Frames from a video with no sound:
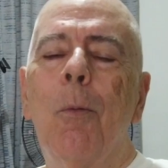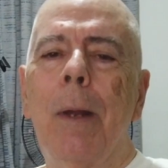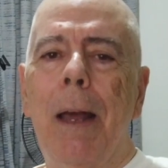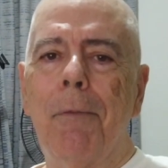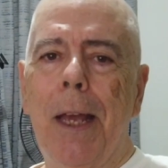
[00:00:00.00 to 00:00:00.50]

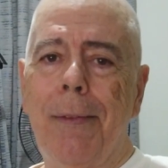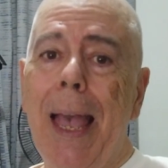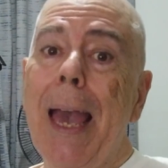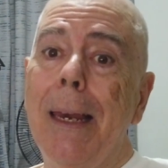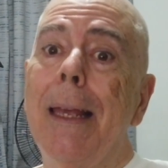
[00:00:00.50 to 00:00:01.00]
When I've done
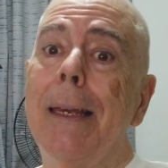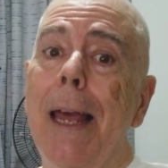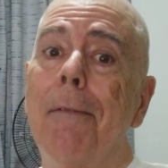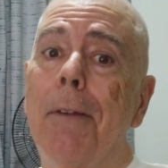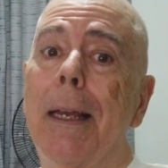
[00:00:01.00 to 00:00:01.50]
that, it
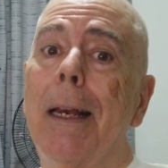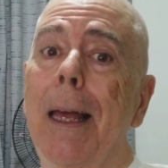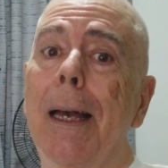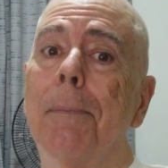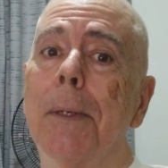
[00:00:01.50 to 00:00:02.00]
definitely
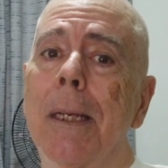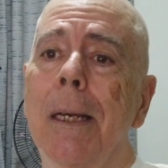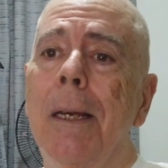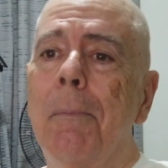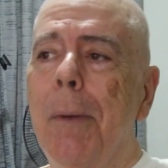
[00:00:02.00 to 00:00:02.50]
clips,
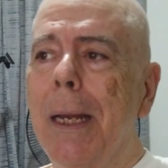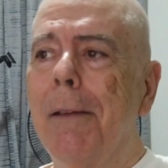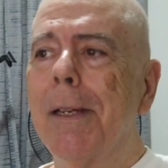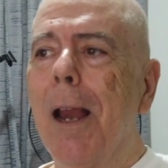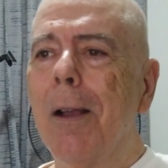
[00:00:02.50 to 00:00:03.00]
but
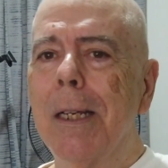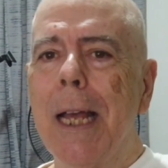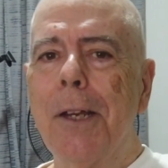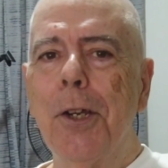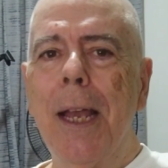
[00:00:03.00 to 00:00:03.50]
as long as
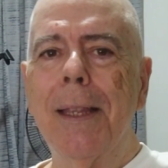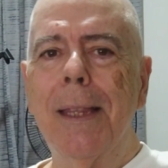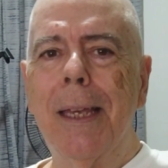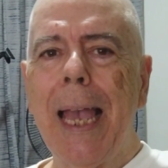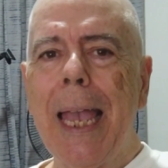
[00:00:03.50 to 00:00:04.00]
I check
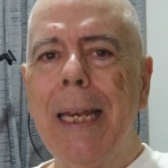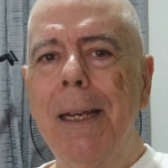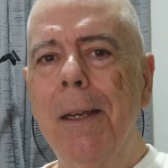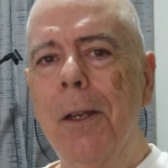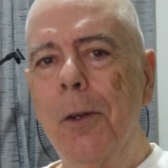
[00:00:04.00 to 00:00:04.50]
the
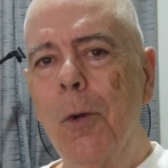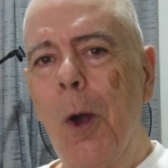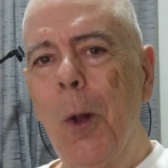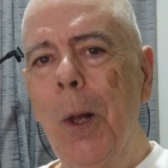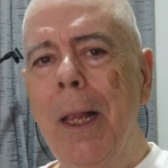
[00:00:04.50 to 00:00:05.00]
gain
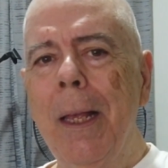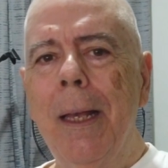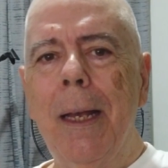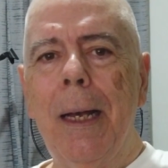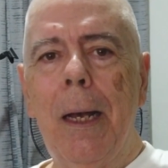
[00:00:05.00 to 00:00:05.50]
control
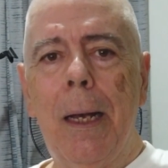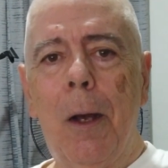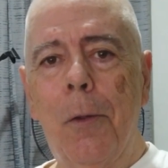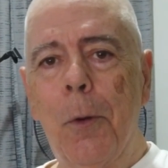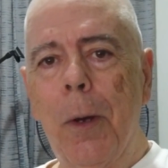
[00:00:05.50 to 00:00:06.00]

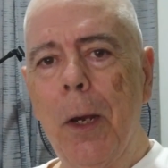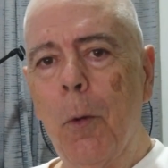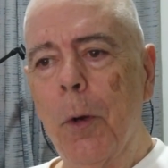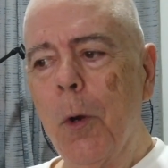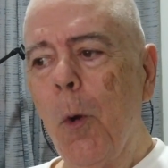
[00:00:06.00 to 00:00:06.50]
on their little
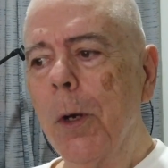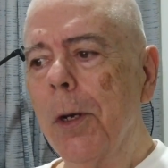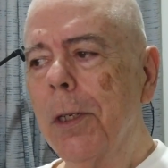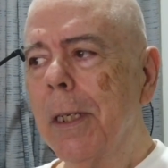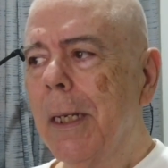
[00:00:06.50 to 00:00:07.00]

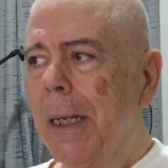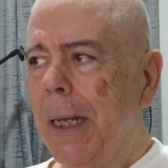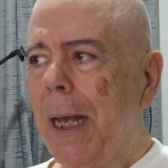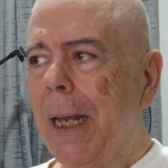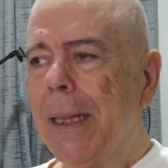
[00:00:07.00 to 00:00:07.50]
recorders,
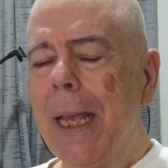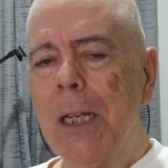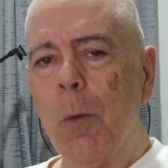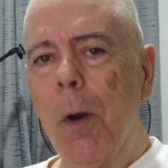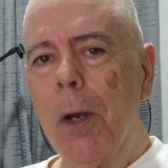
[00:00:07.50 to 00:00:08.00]

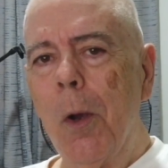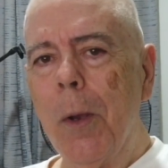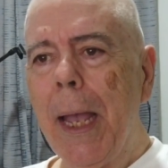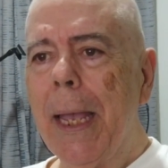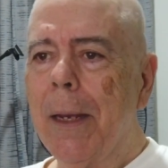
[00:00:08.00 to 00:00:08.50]
things work
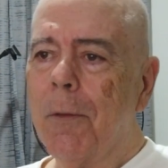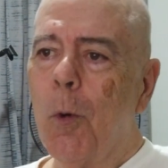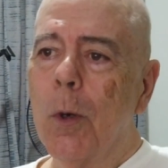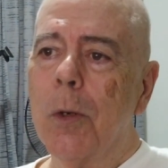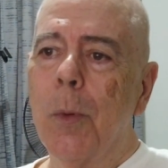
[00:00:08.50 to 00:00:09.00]
okay. And of
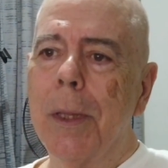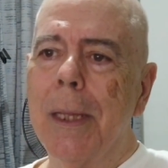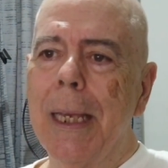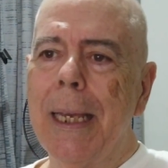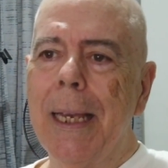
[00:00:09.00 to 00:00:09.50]
course, with
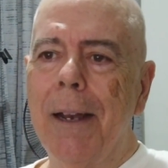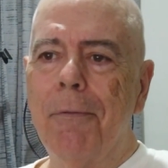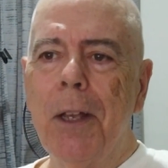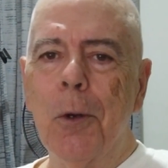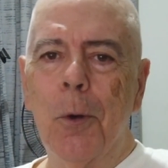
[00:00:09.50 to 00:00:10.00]
the
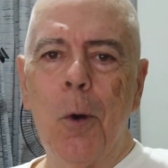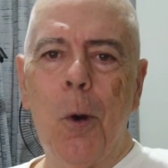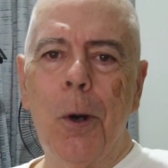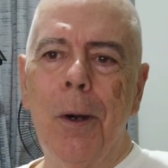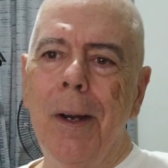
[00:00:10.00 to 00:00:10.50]
field
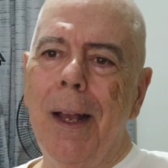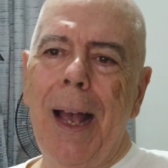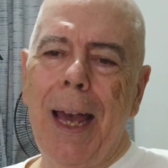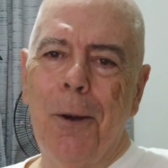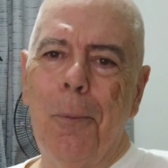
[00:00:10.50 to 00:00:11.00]
recorder,
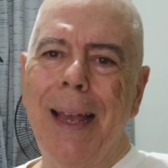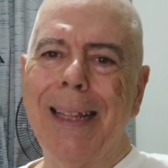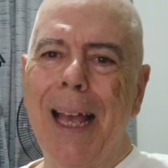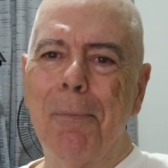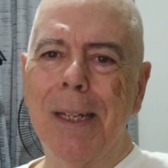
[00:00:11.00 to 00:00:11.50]
I don't make
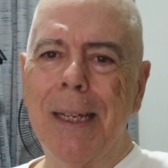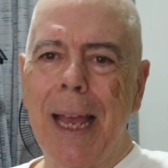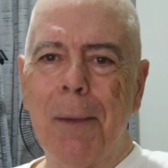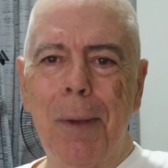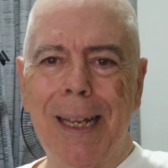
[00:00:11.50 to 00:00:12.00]
that
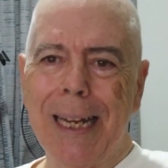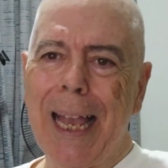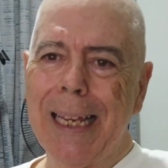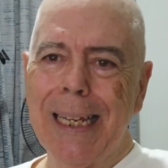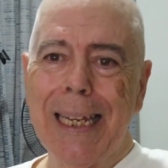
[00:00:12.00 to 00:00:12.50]
mistake because I
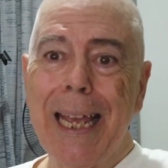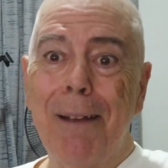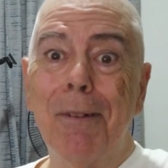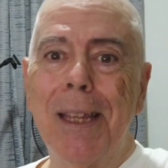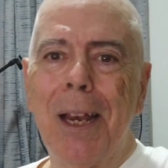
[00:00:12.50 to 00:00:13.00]
can see
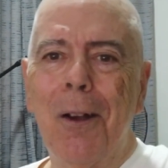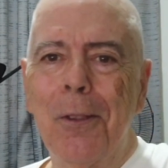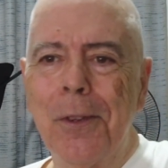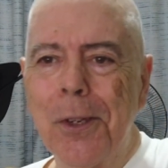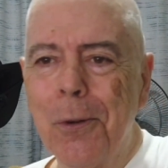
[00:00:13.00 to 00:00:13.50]
everything
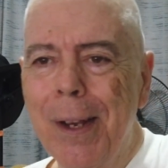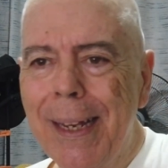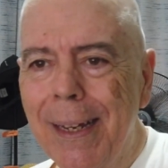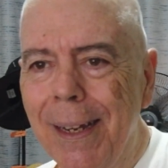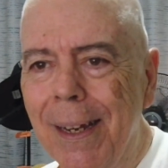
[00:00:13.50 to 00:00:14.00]
on the screen.